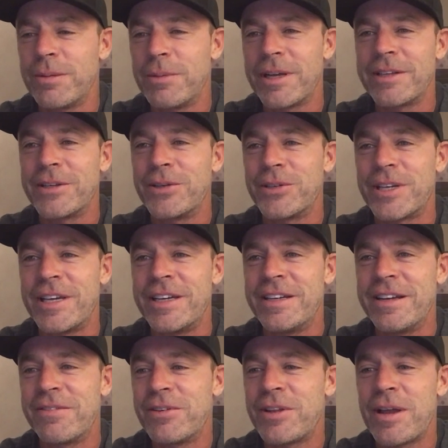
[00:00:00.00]
I'm like a little
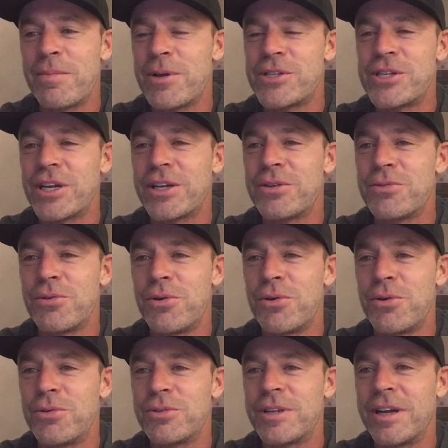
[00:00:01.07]
kid. Every time I check into a
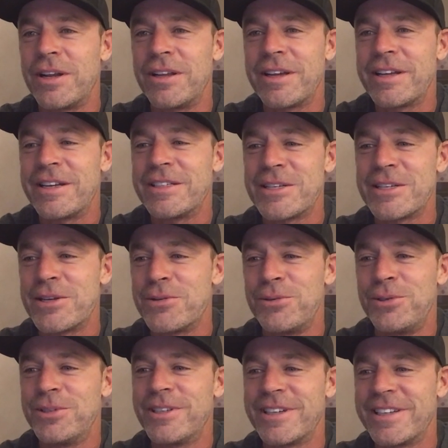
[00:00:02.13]
hotel, like, it doesn't get
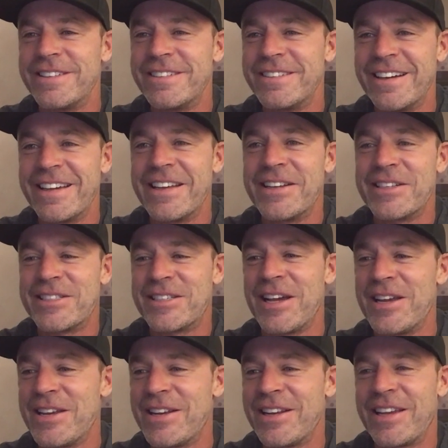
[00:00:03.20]
old. I get
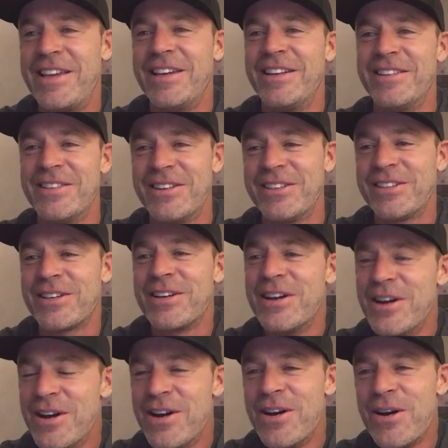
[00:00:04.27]
excited. I get in there. It's like,
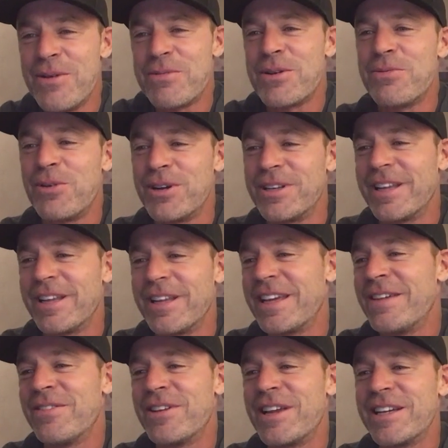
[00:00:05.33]
I'm going to watch. Like,
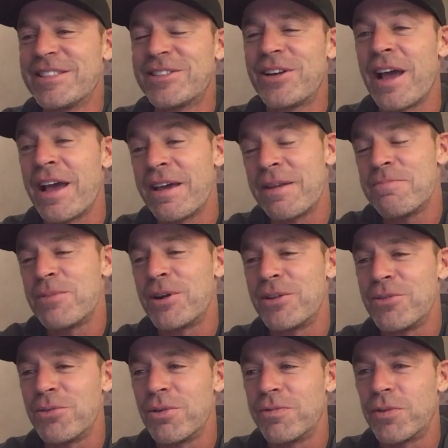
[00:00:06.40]
even yesterday, I hadn't been on
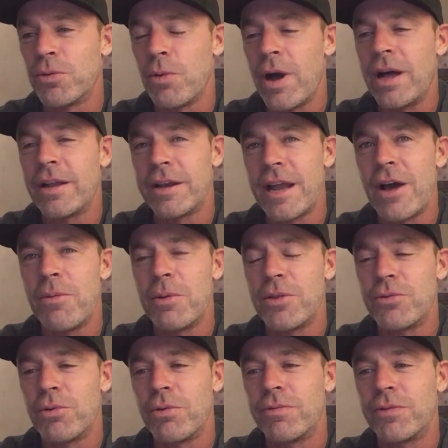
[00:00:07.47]
the road for a while, and now I'm on the
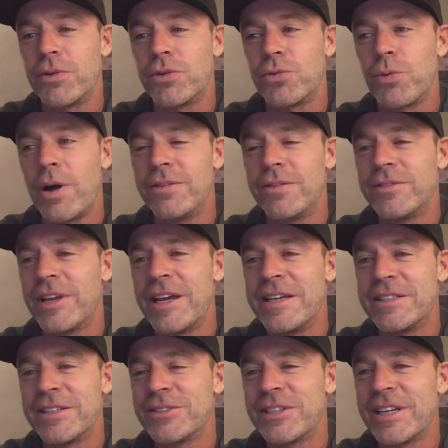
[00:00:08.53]
road for 12
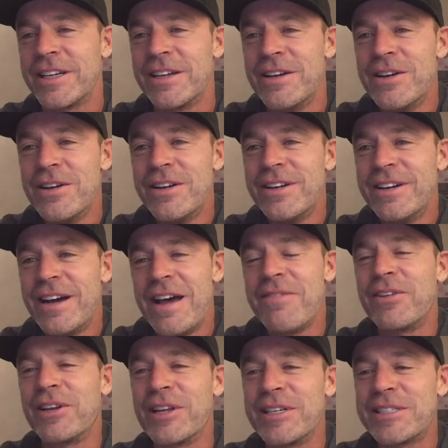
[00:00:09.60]
days. I was like, I have
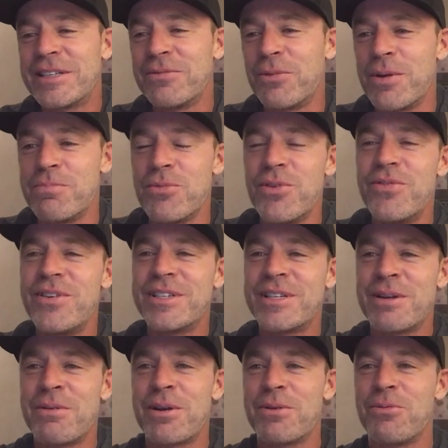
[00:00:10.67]
a list of what movies
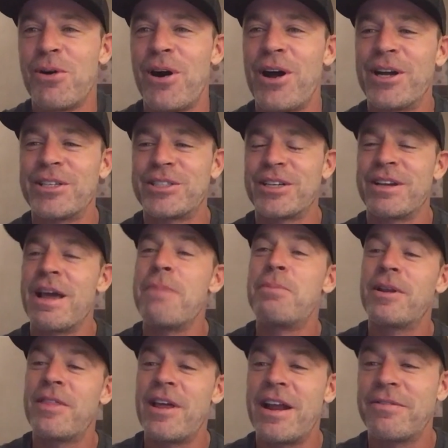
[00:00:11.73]
I want to watch.
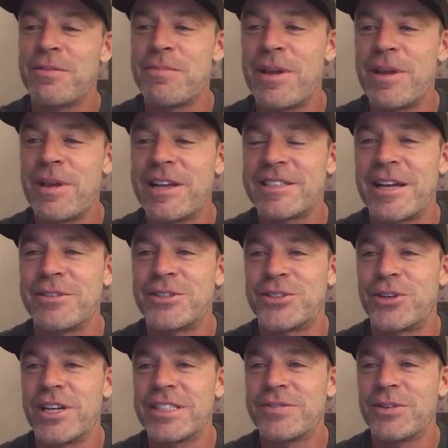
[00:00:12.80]
But then I have to make it sound
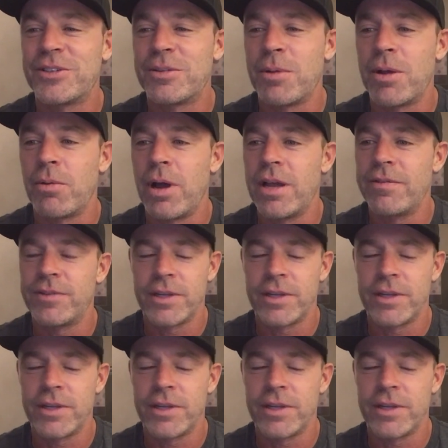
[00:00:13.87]
stressful to my wife.